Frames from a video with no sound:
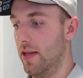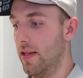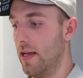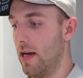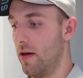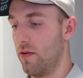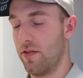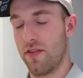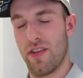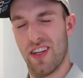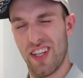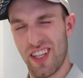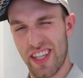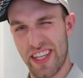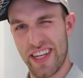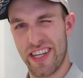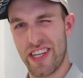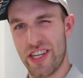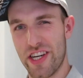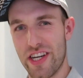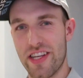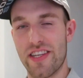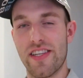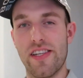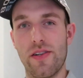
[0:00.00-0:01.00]
That was
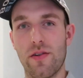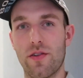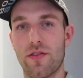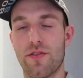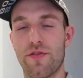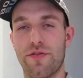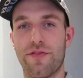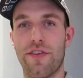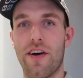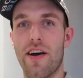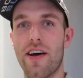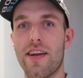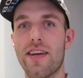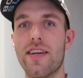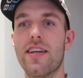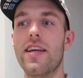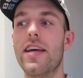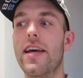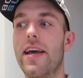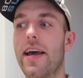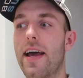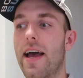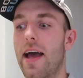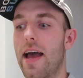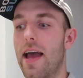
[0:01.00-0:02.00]
delicious. It was
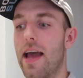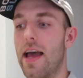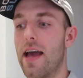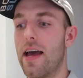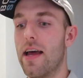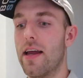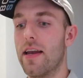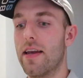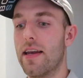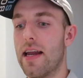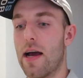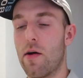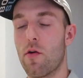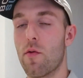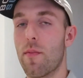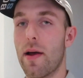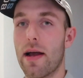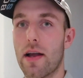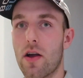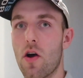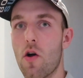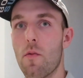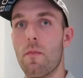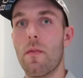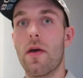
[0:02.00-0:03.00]
fun. And now we're
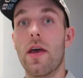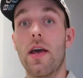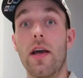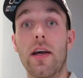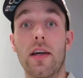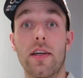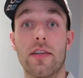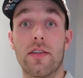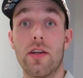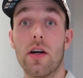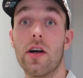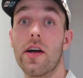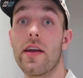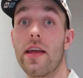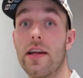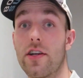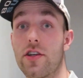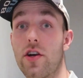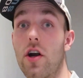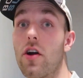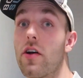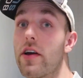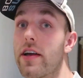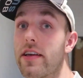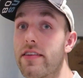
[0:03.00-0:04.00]
back home. Sorry that
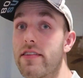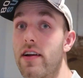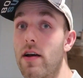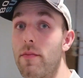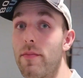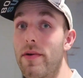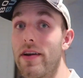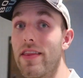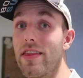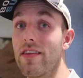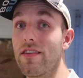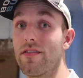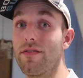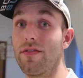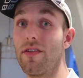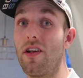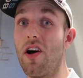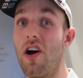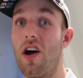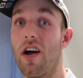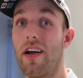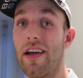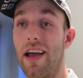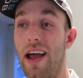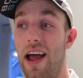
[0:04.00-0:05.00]
Charlie has not been in this
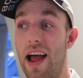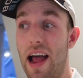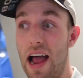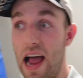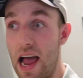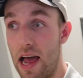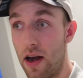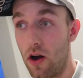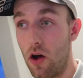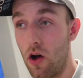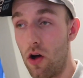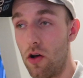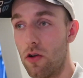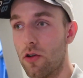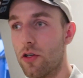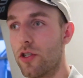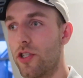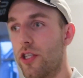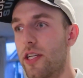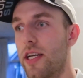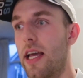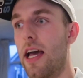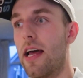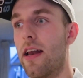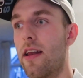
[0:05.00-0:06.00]
vlog at all.
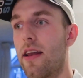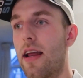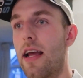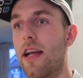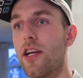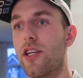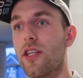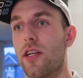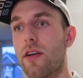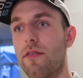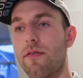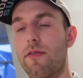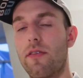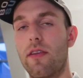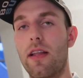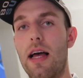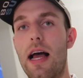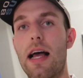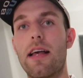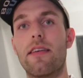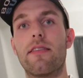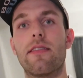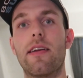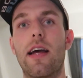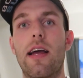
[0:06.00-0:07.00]
She had a night shift
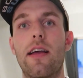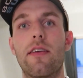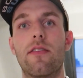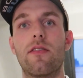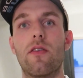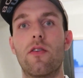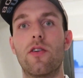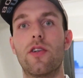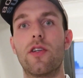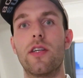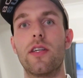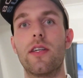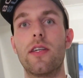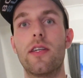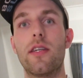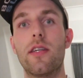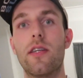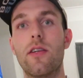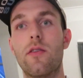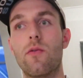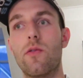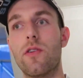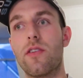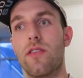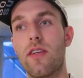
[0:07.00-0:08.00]
last night, so
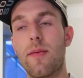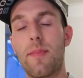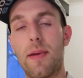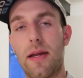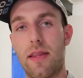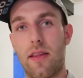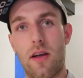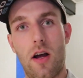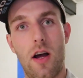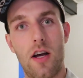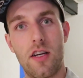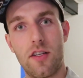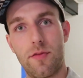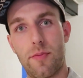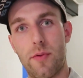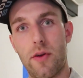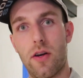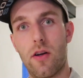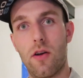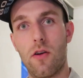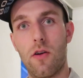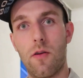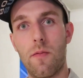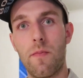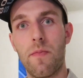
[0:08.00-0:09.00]
she was sleeping at the
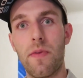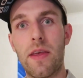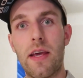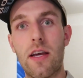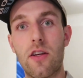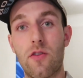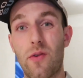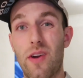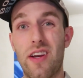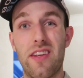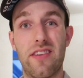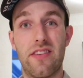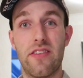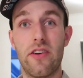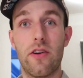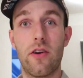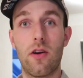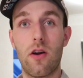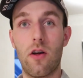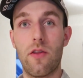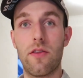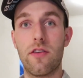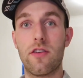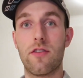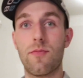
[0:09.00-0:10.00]
hospital, so I didn't see her
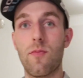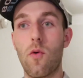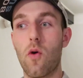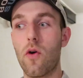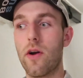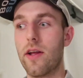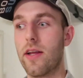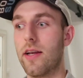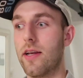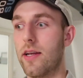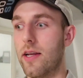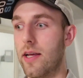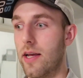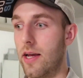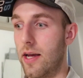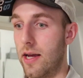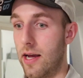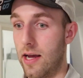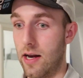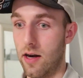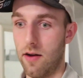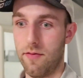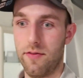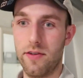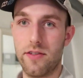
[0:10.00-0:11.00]
at all this morning,
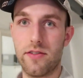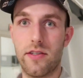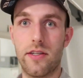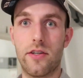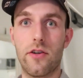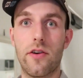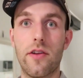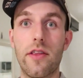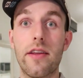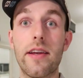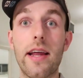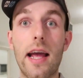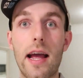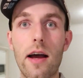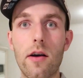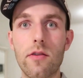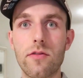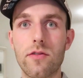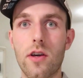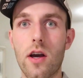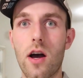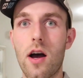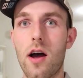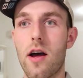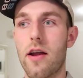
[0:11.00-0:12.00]
and obviously during the day I
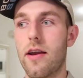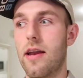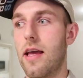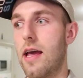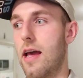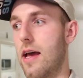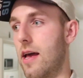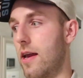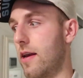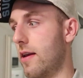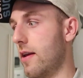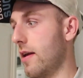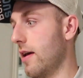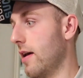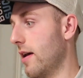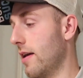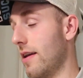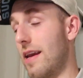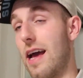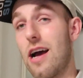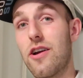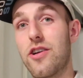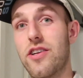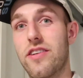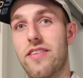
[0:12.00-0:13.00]
was gone, and
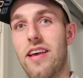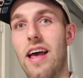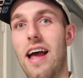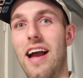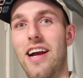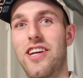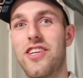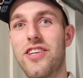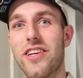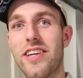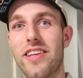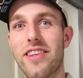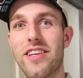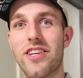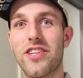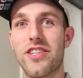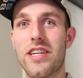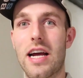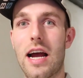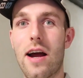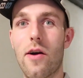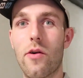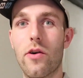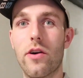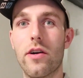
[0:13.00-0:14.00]
now she's actually in the
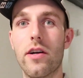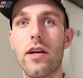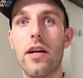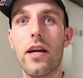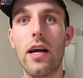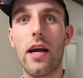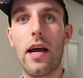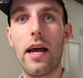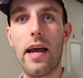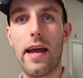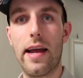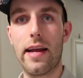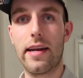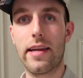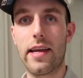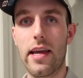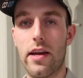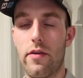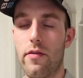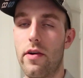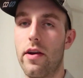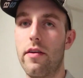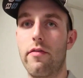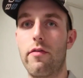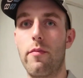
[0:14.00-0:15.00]
shower and
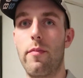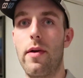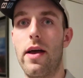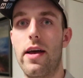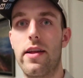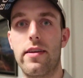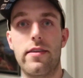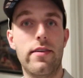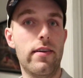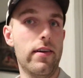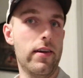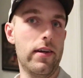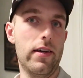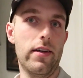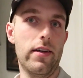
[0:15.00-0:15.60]
getting ready for bed.